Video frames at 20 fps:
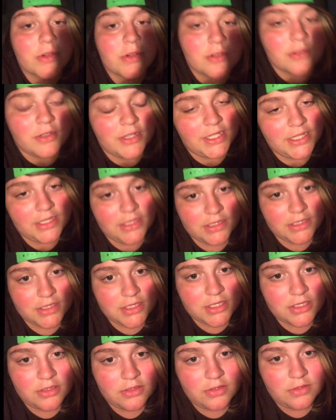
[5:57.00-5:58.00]
we're going
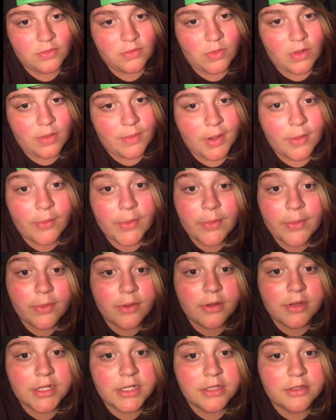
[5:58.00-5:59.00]
to Walmart. We
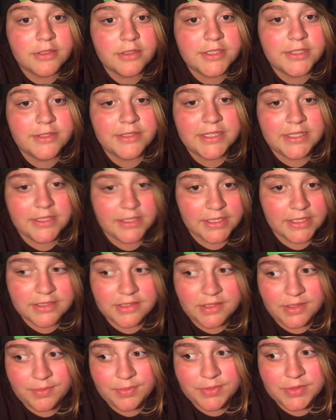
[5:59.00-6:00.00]
were gonna go to it today
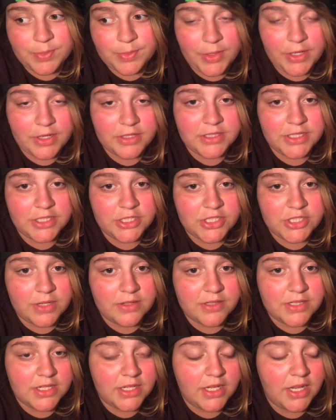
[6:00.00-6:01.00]
because I was planning on taking a
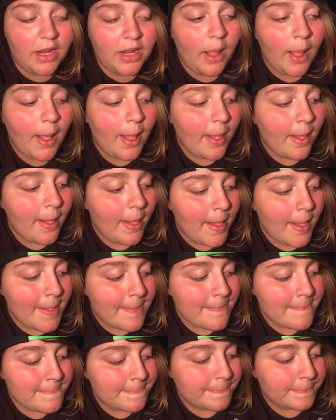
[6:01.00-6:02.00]
shower tonight.
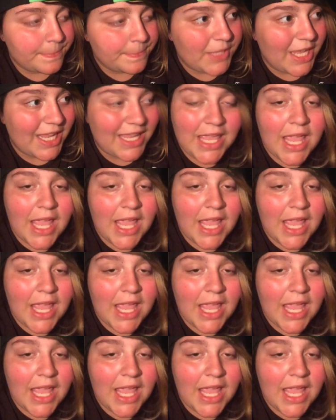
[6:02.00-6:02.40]
I